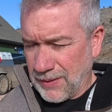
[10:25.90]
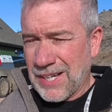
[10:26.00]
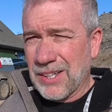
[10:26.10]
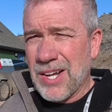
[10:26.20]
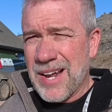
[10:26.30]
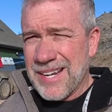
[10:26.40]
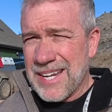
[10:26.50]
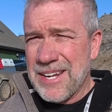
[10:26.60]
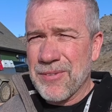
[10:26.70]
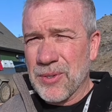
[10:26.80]
and a lot of
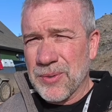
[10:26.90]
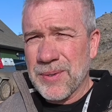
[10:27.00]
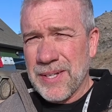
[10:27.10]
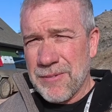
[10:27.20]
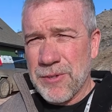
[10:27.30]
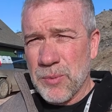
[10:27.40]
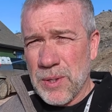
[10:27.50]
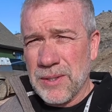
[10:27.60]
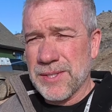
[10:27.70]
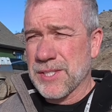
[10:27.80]
evil, if you
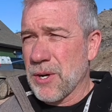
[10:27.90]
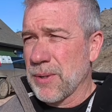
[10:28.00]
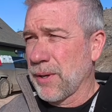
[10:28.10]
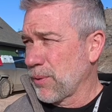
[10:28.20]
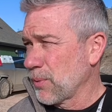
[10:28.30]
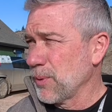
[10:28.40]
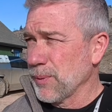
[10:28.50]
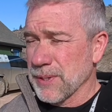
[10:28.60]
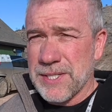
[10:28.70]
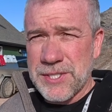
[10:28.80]
will, is going
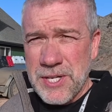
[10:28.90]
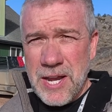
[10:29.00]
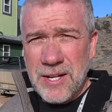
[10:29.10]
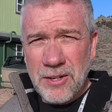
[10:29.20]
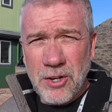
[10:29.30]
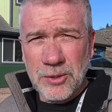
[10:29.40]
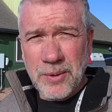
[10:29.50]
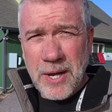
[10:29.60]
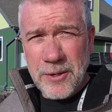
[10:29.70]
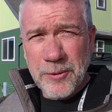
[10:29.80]
through this state in
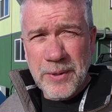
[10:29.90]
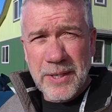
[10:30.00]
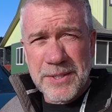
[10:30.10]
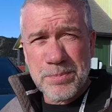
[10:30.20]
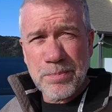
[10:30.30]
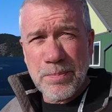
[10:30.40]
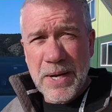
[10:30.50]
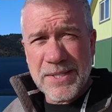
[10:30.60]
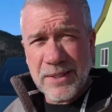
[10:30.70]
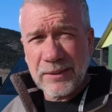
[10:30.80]
Colorado. And it's
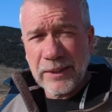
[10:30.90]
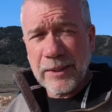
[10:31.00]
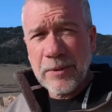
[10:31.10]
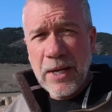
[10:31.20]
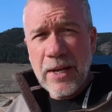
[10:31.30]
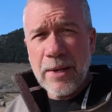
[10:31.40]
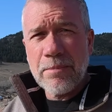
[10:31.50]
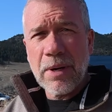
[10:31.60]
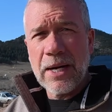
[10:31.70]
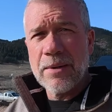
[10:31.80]
basically,
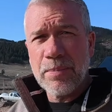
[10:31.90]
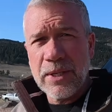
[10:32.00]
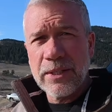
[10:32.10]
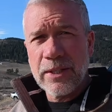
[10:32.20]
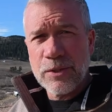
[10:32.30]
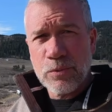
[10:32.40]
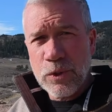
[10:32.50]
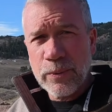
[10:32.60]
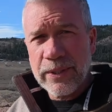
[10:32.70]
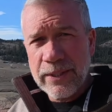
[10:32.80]
in my opinion, has
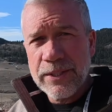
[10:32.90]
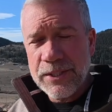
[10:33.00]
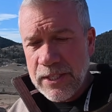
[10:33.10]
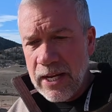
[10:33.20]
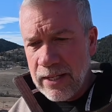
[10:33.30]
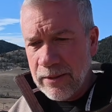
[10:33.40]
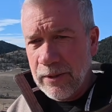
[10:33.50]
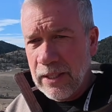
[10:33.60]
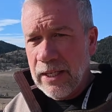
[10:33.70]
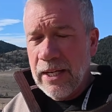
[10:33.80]
ruined this state.
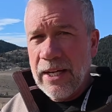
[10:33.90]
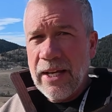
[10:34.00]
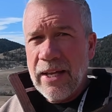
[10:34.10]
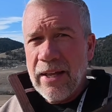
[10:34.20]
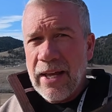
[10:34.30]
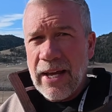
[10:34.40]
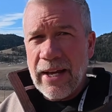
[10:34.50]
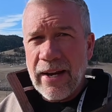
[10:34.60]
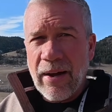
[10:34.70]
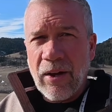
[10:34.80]

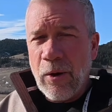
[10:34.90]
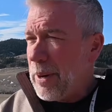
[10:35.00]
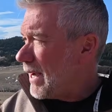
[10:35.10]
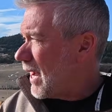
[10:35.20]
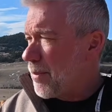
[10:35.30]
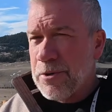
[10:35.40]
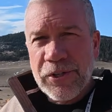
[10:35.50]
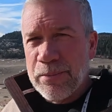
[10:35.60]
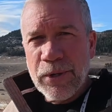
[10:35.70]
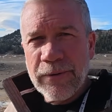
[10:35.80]
And all my
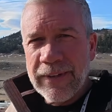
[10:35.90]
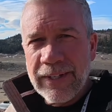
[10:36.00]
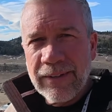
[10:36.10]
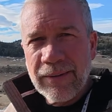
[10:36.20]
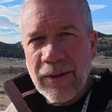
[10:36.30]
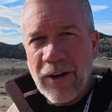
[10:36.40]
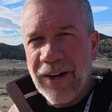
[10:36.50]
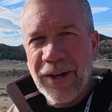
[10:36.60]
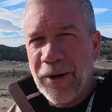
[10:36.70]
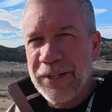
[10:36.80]
neighbors are moving.
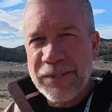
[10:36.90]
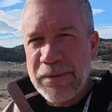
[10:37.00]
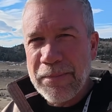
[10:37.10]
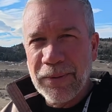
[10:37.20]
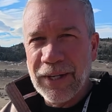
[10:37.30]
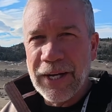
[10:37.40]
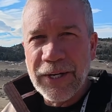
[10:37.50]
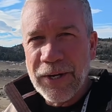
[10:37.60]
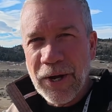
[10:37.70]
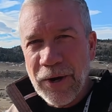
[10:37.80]
All these people I
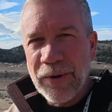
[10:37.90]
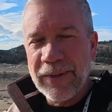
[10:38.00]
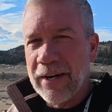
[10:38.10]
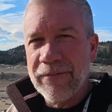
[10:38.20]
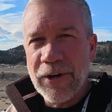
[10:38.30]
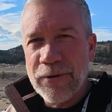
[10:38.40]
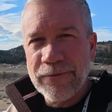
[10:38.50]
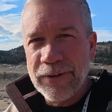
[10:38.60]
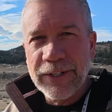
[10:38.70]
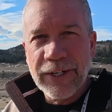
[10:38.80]
know that I've
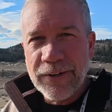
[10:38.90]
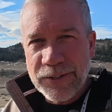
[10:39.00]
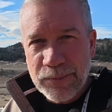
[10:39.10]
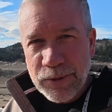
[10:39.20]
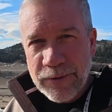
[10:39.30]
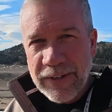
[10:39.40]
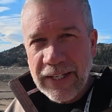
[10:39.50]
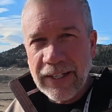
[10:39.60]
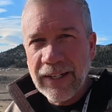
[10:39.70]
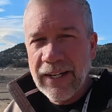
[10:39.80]
known for years are
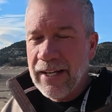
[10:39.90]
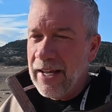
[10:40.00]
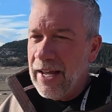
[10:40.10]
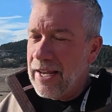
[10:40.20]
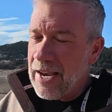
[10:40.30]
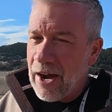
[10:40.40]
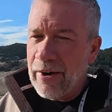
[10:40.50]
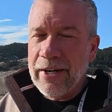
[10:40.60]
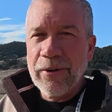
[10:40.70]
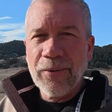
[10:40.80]
moving, and
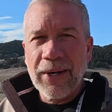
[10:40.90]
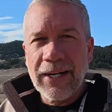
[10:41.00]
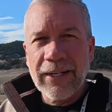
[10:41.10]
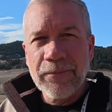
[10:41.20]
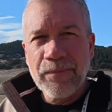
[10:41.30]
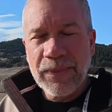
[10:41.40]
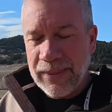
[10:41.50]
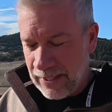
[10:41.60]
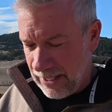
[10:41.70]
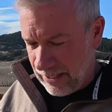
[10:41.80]
now I know why.
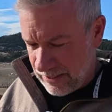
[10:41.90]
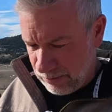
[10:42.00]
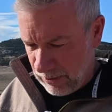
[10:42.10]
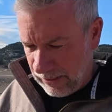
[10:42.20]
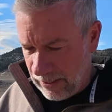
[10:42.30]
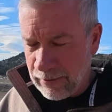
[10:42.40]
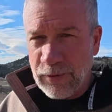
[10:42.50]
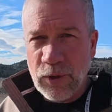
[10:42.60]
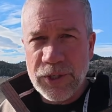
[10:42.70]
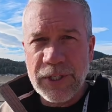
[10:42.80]
And it's really
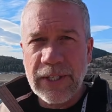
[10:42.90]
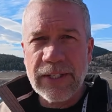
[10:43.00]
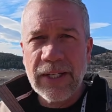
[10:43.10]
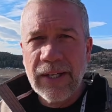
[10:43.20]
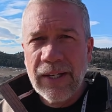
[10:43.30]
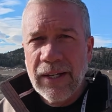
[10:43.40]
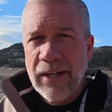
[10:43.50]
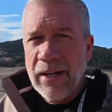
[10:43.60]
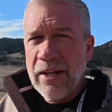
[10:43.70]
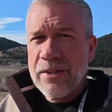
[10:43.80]
unfortunate.
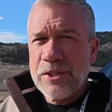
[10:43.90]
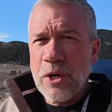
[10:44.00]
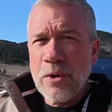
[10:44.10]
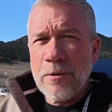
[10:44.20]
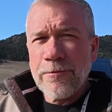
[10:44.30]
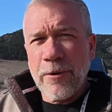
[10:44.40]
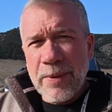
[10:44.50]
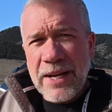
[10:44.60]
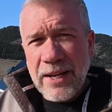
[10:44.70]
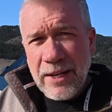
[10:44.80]
So for
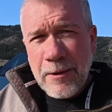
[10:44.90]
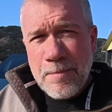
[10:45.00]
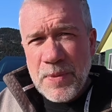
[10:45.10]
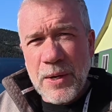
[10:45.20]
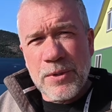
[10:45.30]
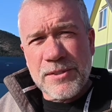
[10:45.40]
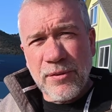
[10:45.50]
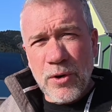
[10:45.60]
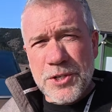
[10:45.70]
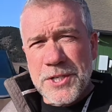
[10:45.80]
me, it was
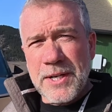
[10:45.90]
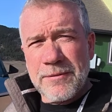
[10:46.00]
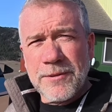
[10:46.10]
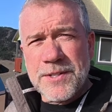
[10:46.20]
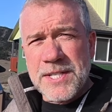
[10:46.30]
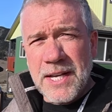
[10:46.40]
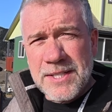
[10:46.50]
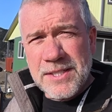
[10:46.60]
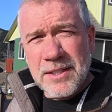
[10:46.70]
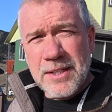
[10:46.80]
fortunate for
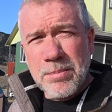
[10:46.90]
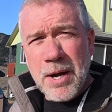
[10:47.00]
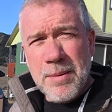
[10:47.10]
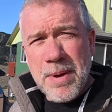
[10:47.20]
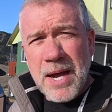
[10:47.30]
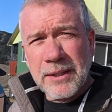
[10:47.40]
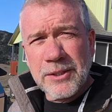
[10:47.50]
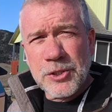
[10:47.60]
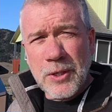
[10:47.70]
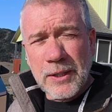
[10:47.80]
Tesla to buy back
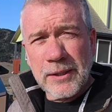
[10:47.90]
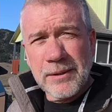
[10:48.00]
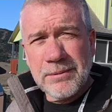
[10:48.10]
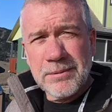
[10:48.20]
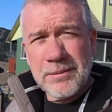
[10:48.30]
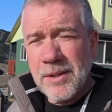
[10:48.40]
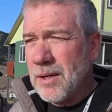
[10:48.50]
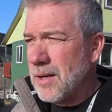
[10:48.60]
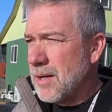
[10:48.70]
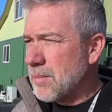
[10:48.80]
the truck
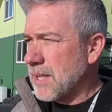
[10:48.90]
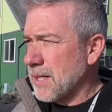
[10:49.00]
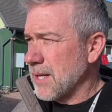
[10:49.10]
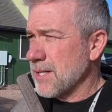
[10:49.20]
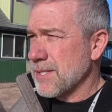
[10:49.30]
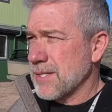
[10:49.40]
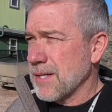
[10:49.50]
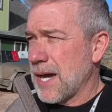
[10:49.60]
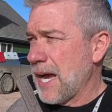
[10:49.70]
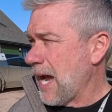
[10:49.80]

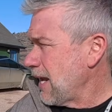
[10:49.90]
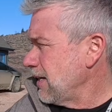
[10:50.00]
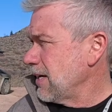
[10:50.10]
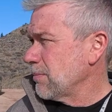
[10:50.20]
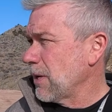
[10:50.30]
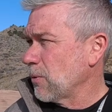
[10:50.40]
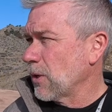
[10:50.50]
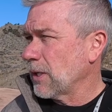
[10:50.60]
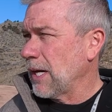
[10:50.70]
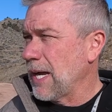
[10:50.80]
because I had it in my
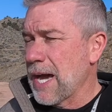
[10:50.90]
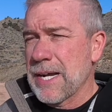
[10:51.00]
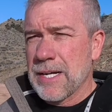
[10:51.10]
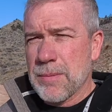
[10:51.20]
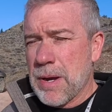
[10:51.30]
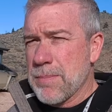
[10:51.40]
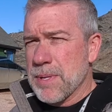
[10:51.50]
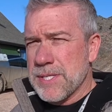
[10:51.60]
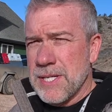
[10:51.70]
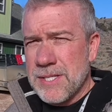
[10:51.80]
work, I had it in my
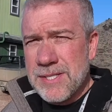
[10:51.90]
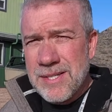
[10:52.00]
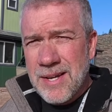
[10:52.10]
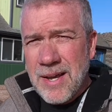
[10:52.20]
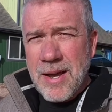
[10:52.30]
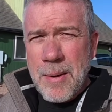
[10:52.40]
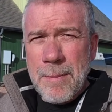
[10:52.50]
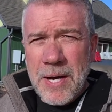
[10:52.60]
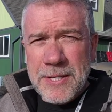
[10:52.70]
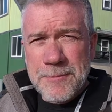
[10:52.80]
business,
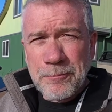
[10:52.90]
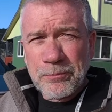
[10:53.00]
but